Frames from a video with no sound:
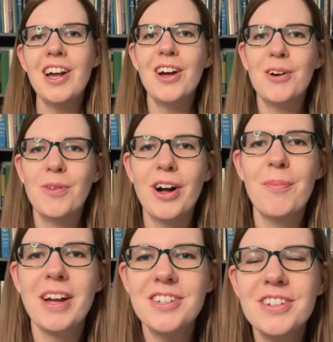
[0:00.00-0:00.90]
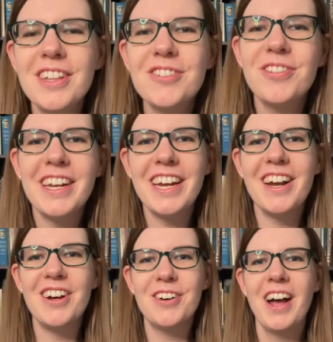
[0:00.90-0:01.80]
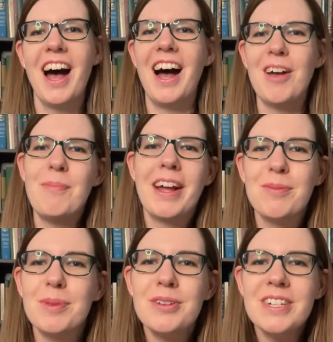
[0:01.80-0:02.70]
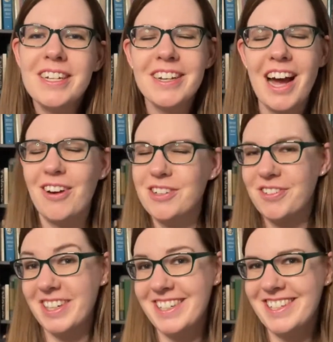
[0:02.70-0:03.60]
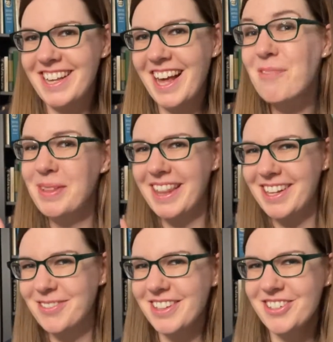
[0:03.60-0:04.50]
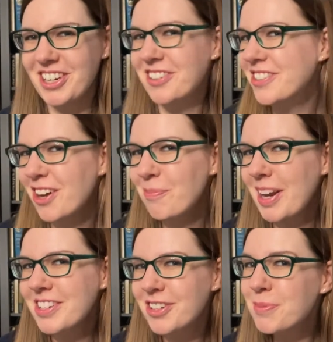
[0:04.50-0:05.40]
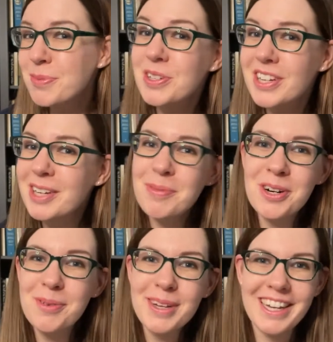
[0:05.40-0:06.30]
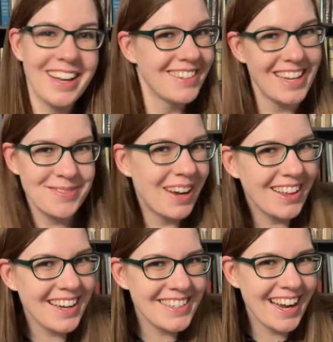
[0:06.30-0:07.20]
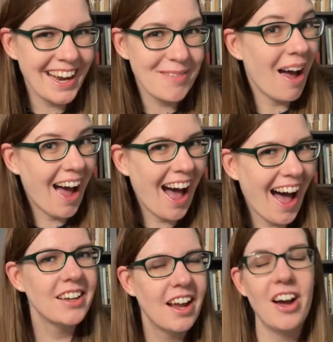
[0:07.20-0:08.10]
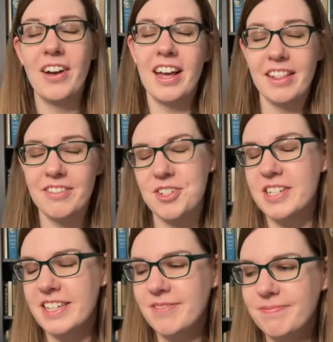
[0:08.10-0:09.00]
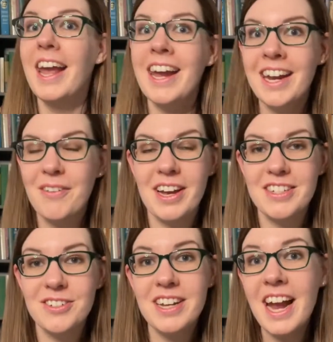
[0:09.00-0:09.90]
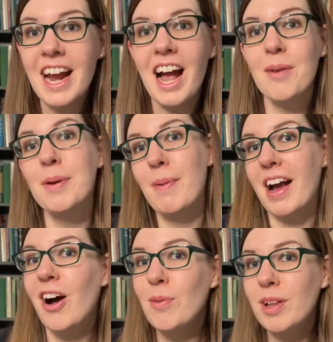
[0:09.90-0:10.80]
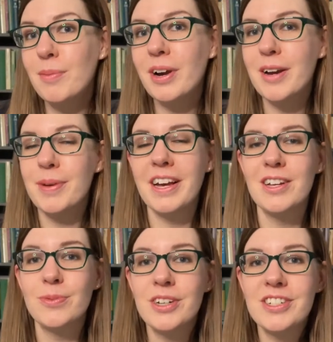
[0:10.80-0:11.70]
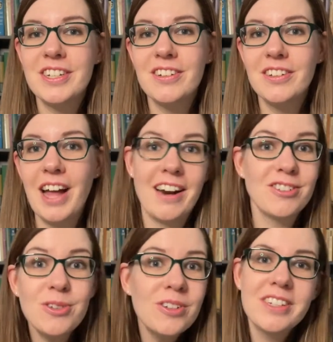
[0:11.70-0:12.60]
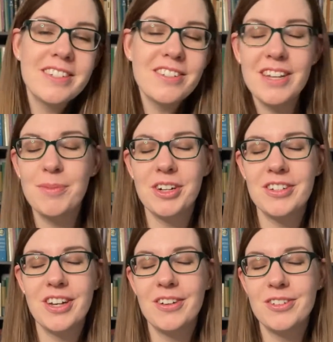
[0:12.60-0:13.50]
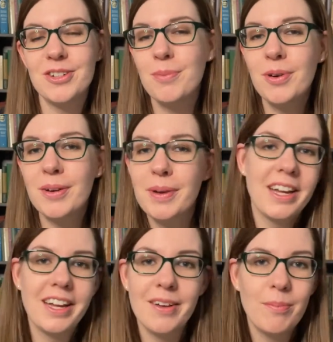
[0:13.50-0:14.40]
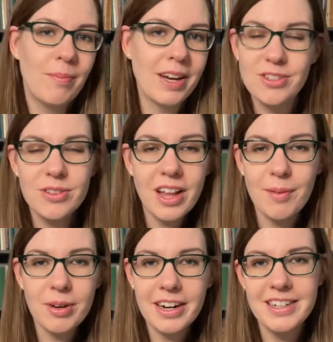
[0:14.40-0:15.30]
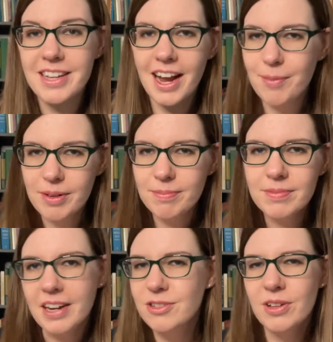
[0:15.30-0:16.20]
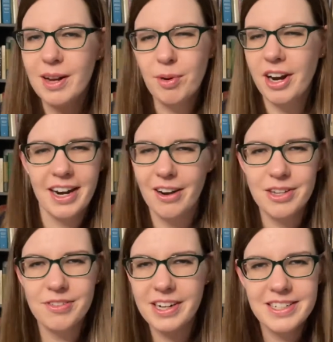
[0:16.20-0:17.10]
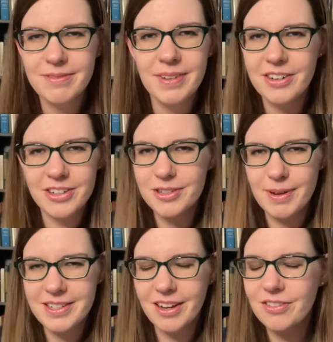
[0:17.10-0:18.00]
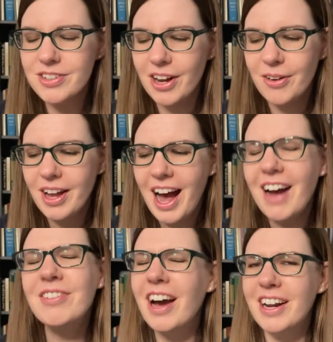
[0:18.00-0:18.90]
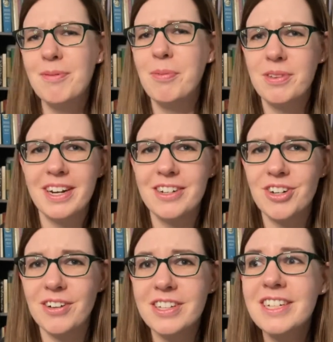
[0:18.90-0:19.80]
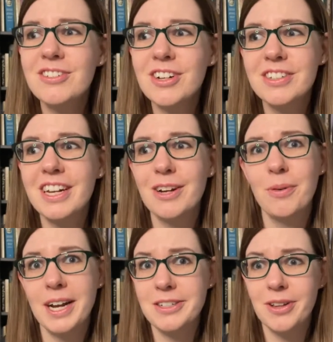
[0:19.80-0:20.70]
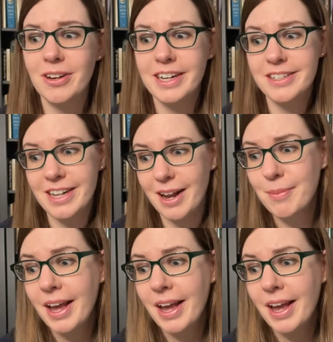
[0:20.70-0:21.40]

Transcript: and welcome back to another video. I'm Megan Music. I always forget to say that, but that's why this channel is called Manuscripts, Music, and More, because that's my last name. Okay, that was cheesy. Anyway, so today I'm in my home library because we're still out of school. It's still summer, so there's no point being in my school library because I am a high school librarian. I always forget to introduce myself, so I've got to come up with an intro. This intro is getting way too long each time.